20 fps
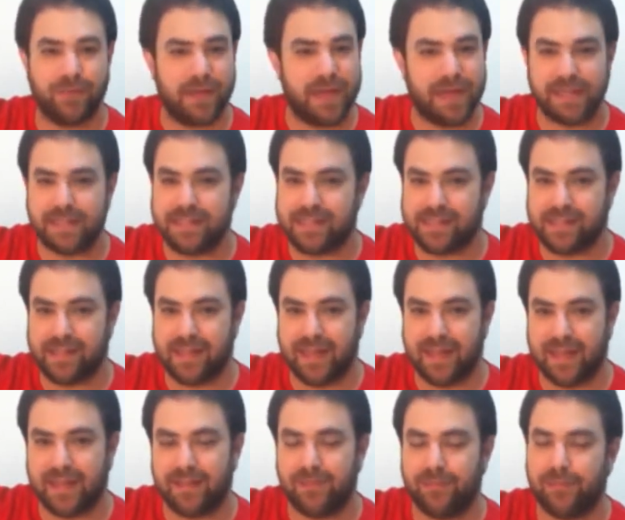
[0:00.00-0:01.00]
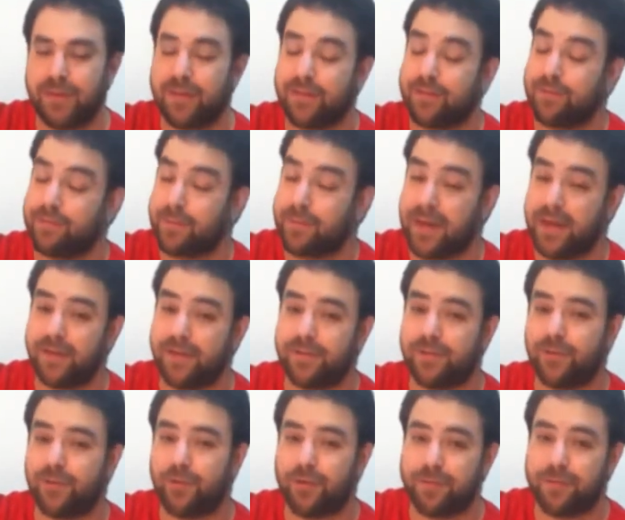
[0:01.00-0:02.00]
to any scale, whether
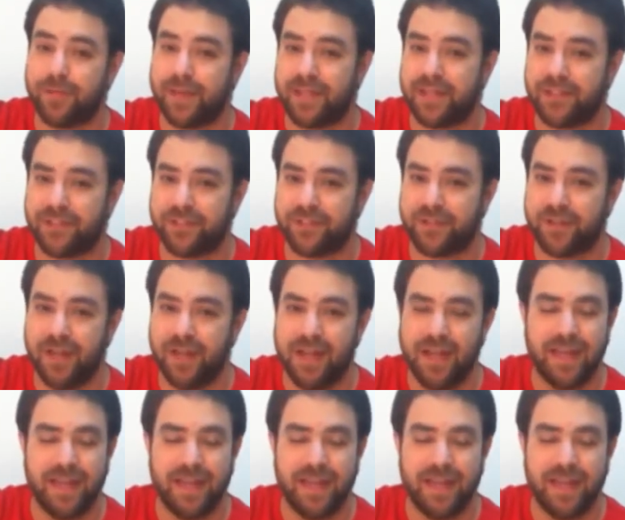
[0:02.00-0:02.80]
minor or major,